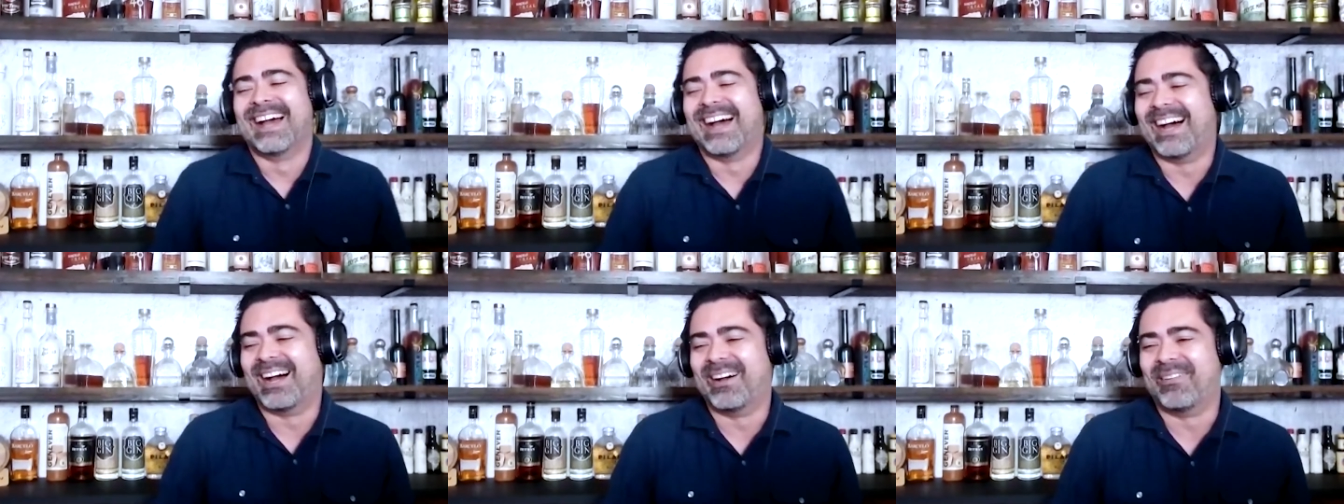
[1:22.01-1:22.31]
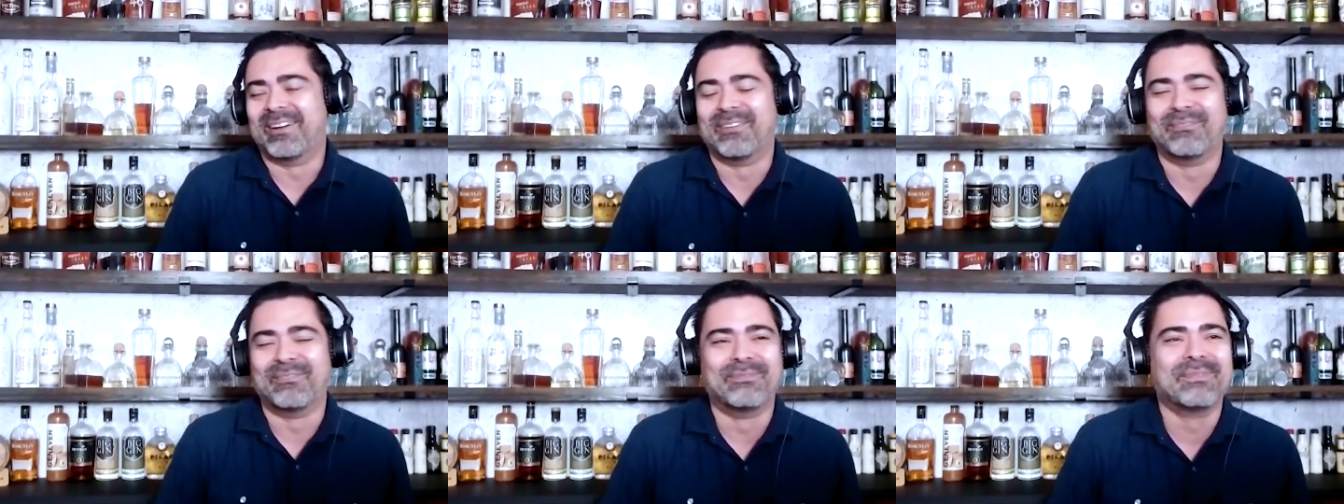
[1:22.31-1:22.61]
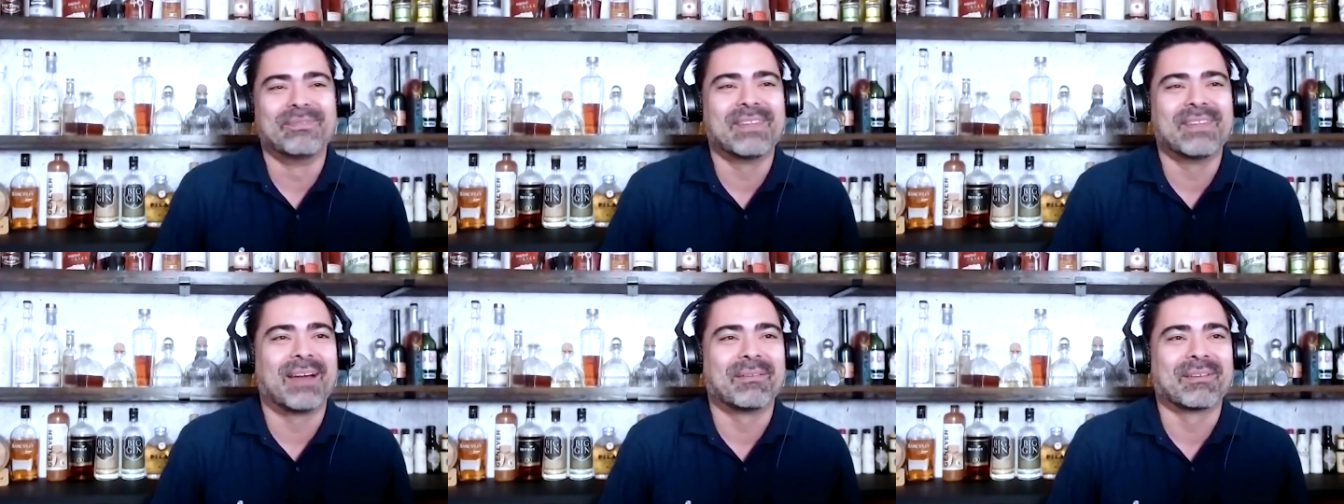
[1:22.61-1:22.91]
Um, I'm
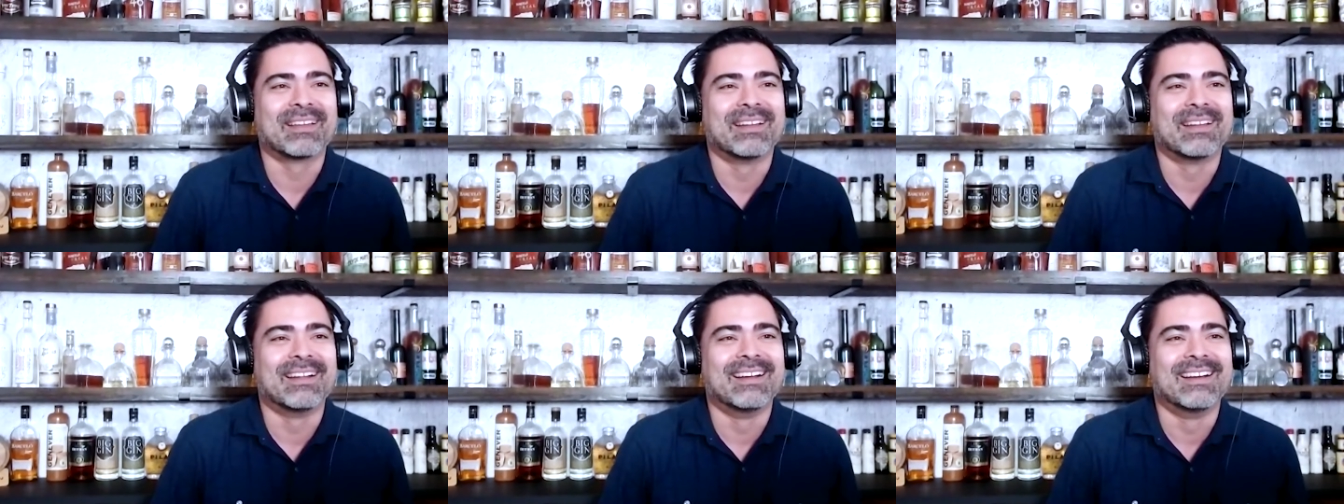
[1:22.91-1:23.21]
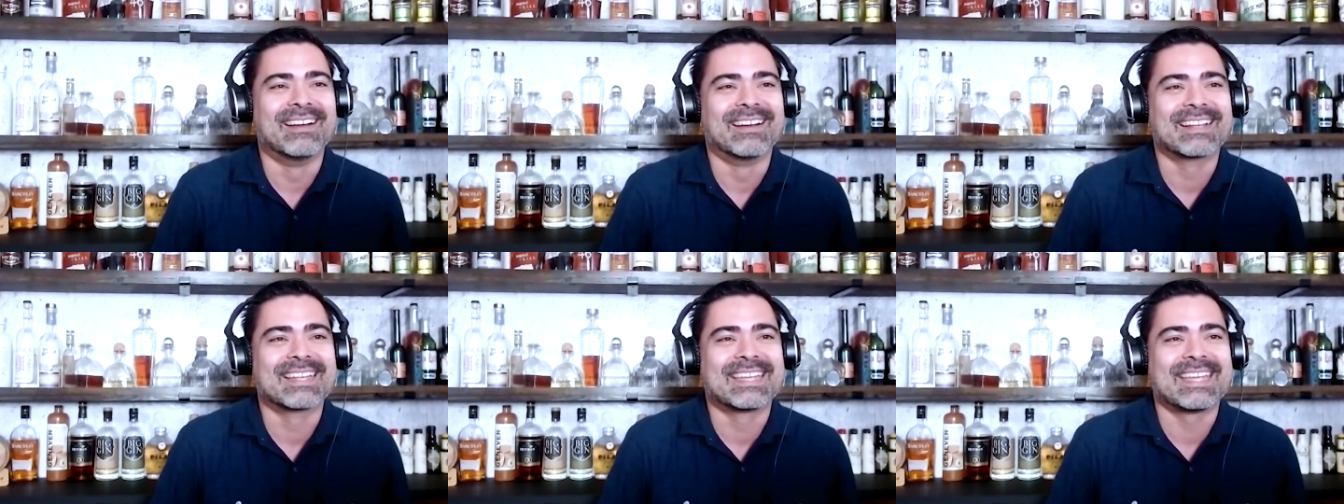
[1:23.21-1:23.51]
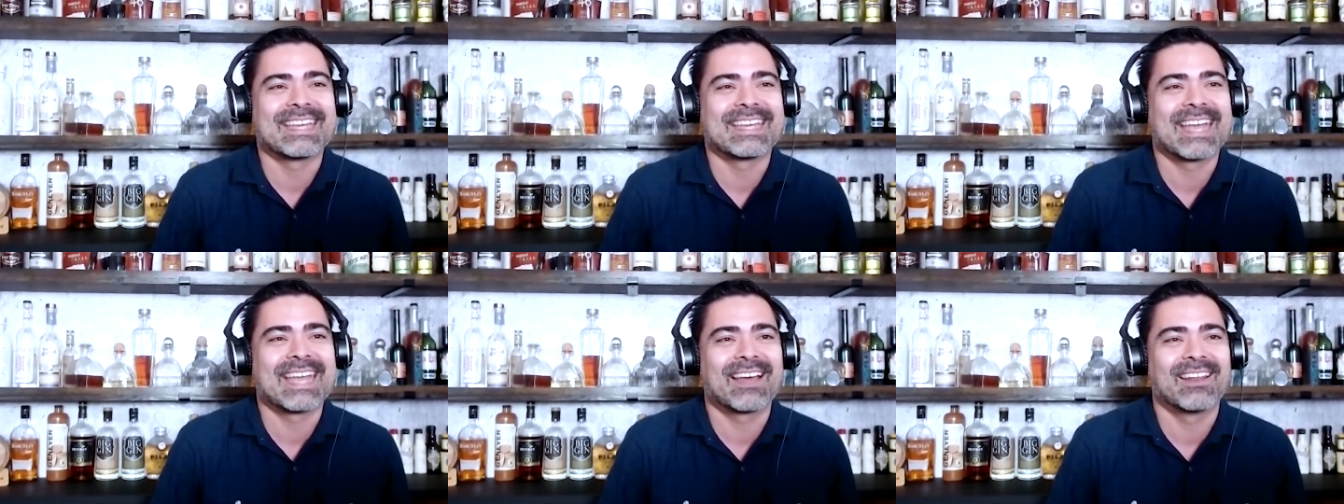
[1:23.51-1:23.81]
I'm gonna
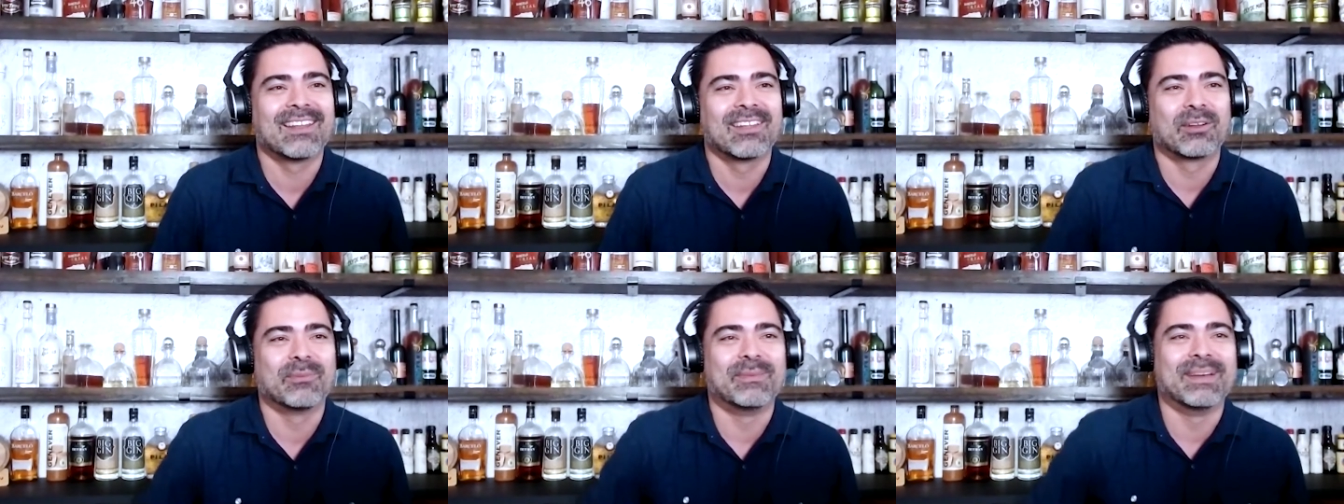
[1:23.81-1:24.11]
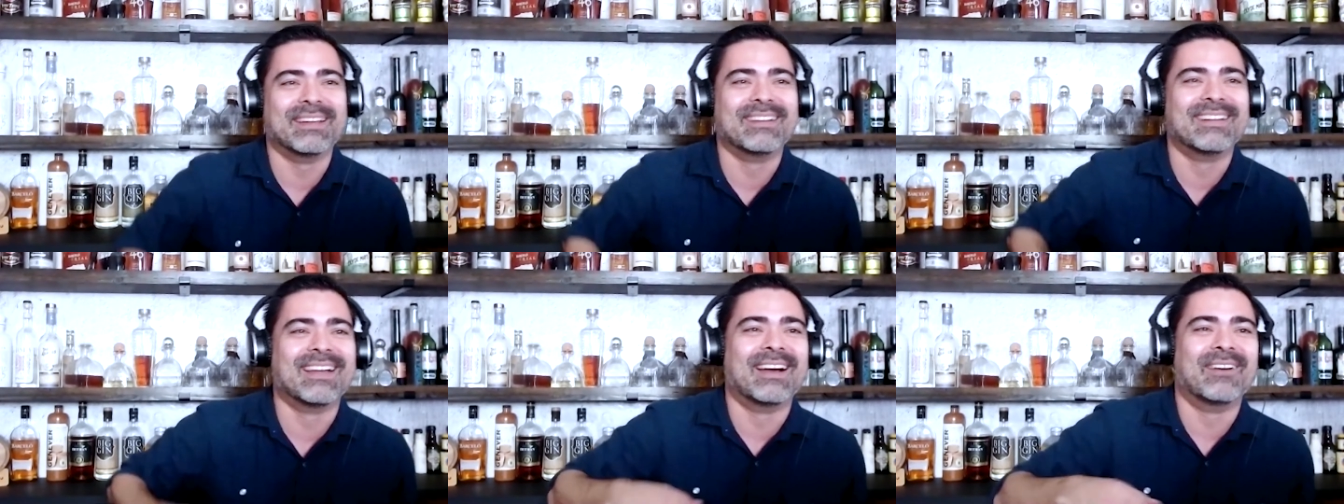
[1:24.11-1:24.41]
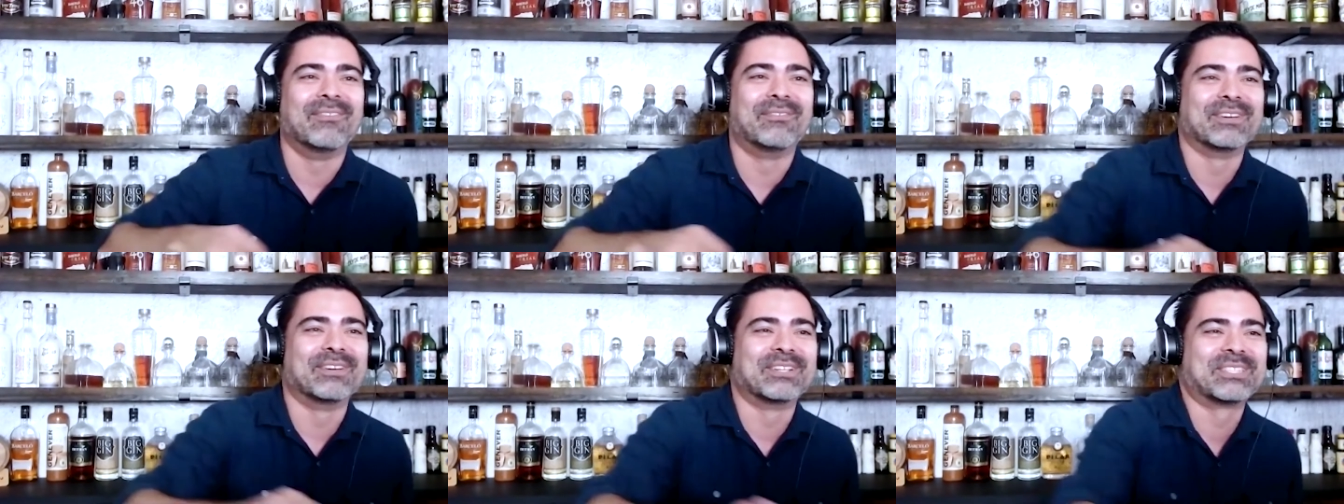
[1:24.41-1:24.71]
geek out a little bit
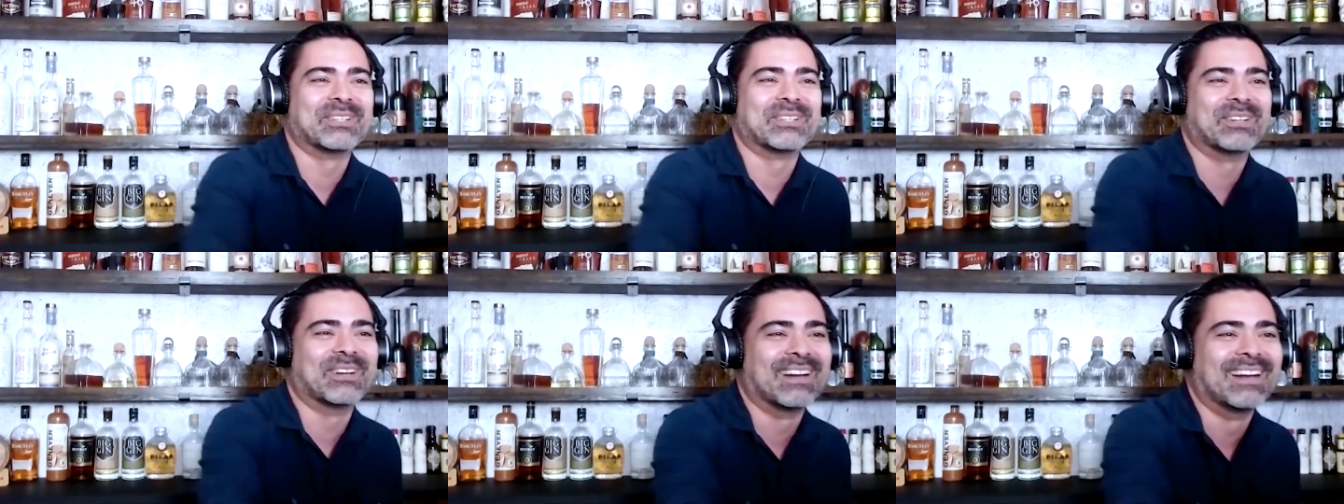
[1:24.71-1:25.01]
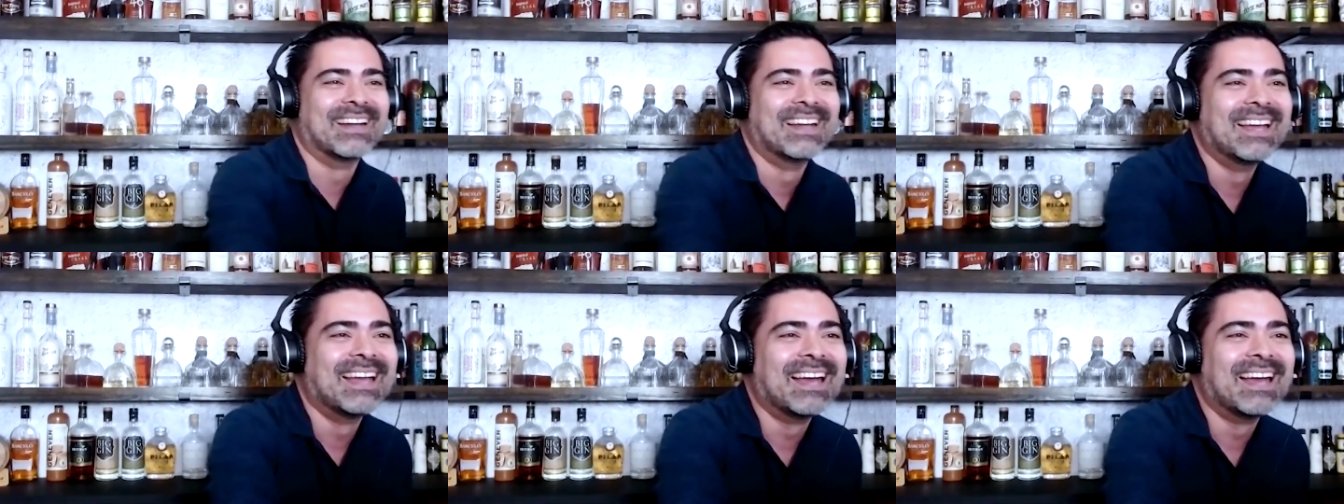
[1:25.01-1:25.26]
uh, for sure.